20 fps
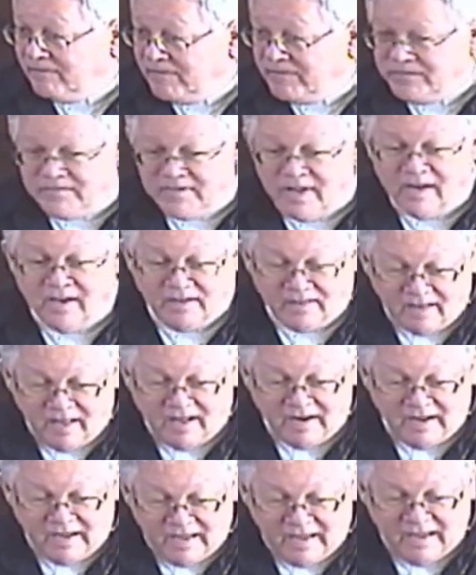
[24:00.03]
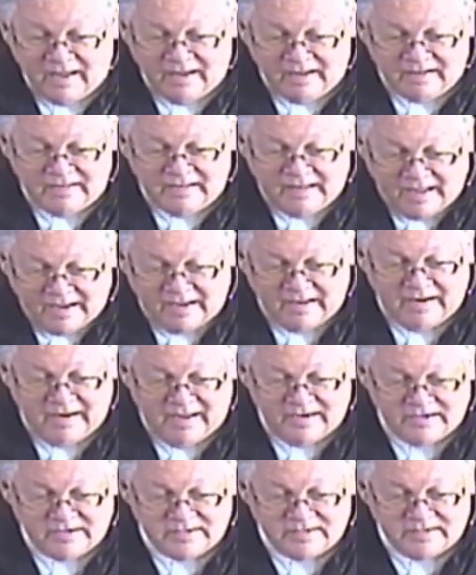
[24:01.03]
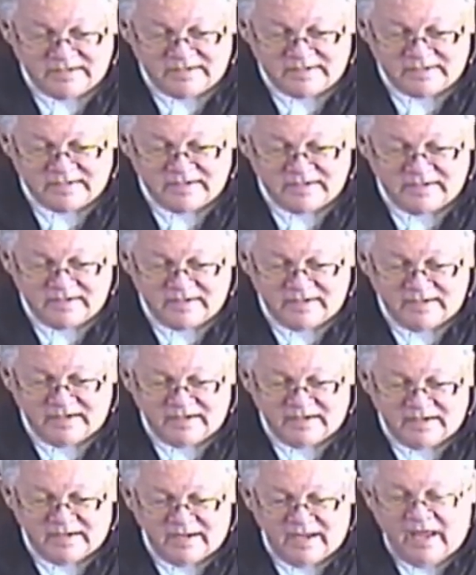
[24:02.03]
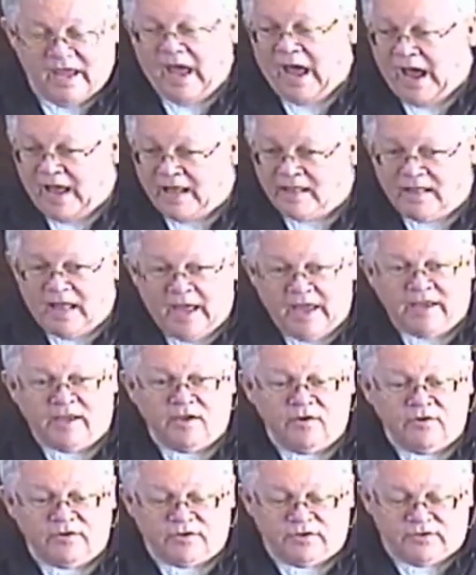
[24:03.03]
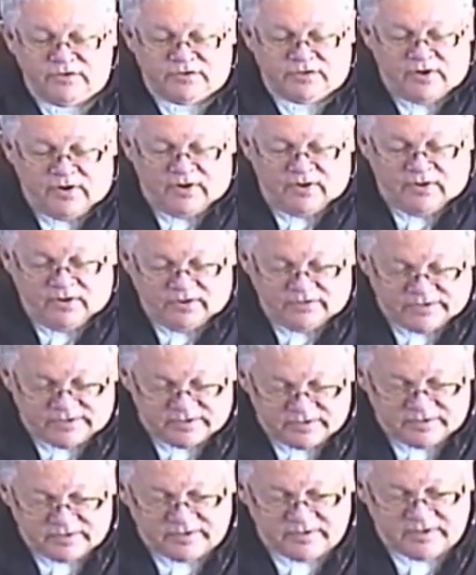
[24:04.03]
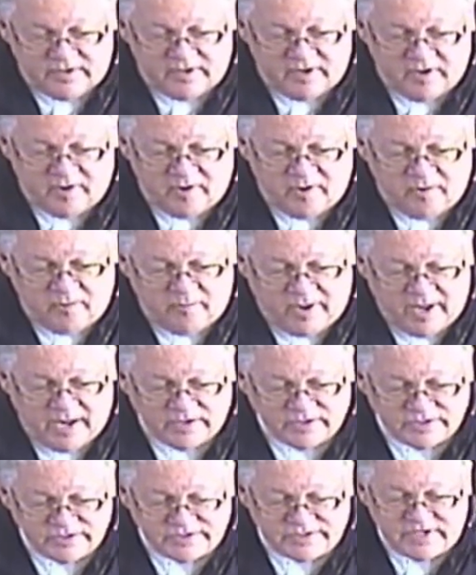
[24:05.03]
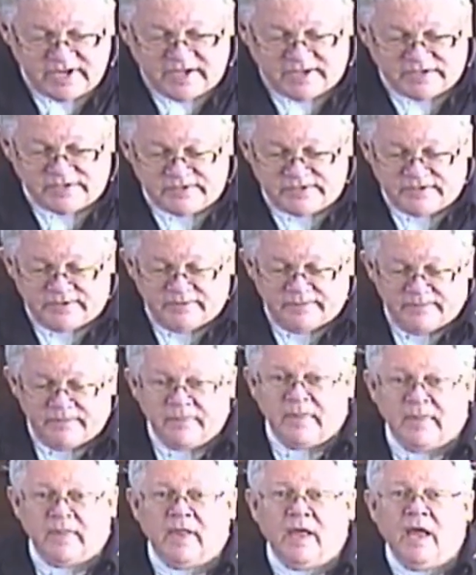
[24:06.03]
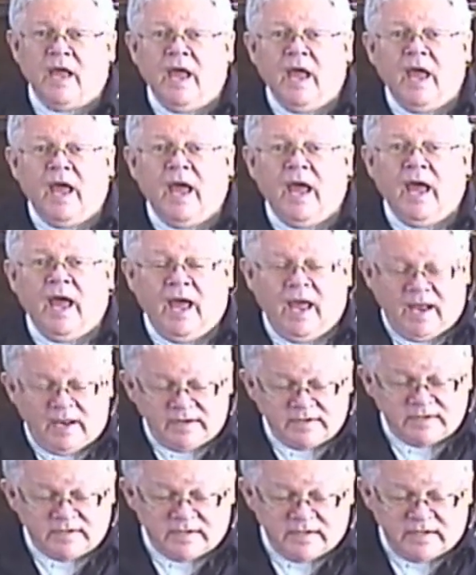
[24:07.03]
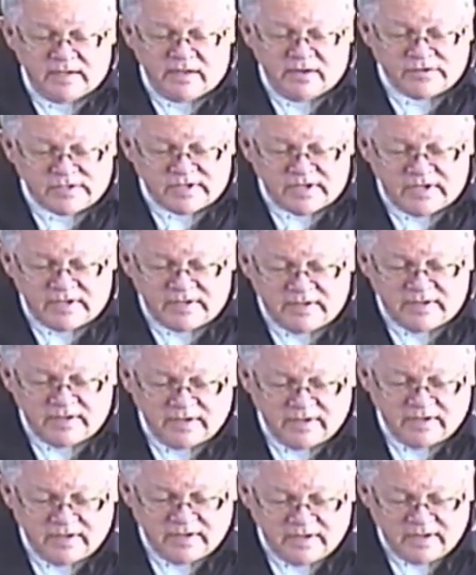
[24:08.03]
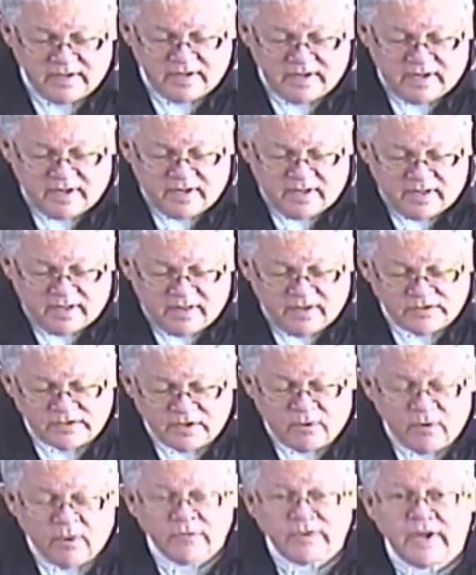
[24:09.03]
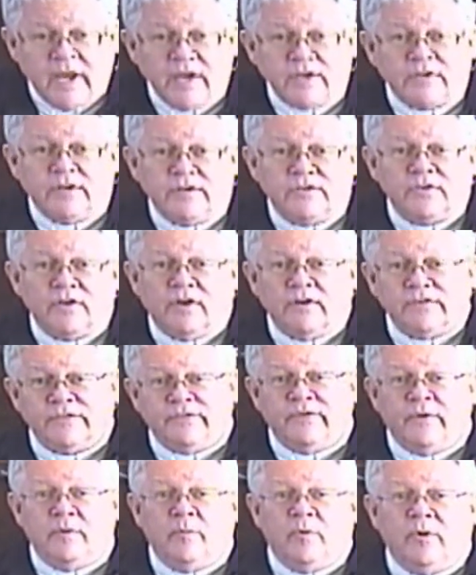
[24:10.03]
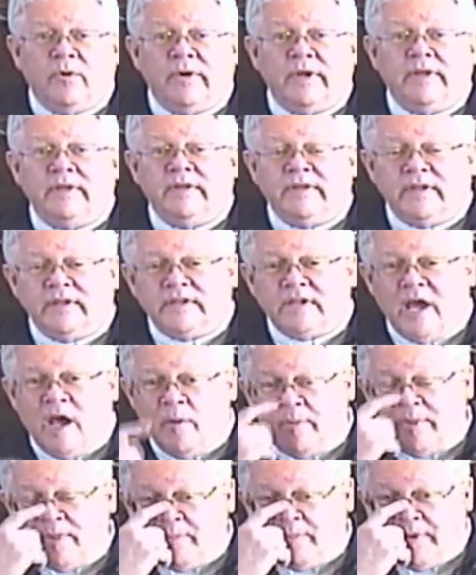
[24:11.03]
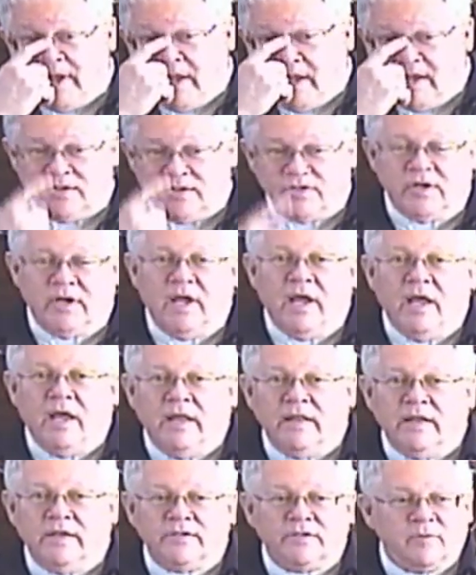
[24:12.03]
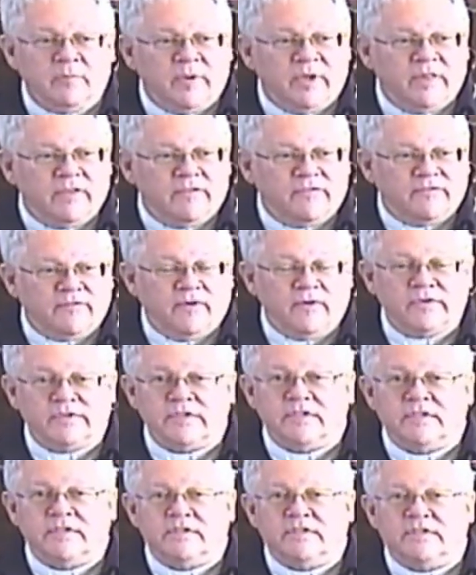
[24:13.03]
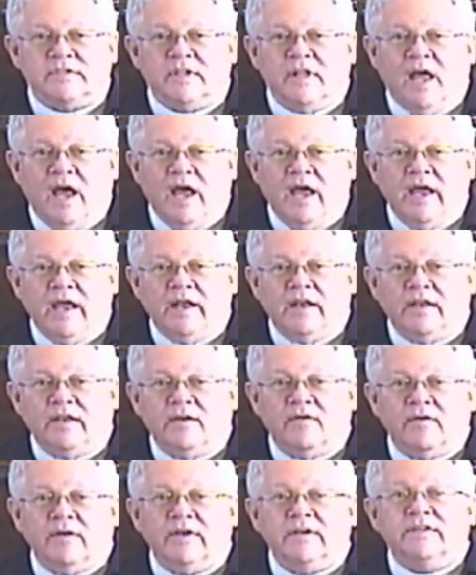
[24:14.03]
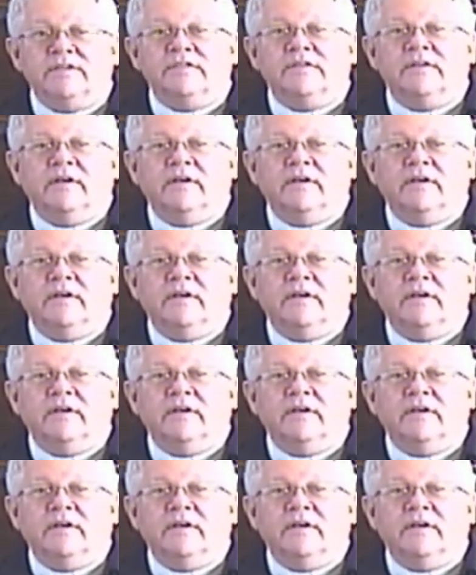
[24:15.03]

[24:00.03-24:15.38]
Done a lot of negations. I'd like you to look to page 6, and there's a quotation, Charles Fillmore, at the top of the page. This will be the first slide, Chris.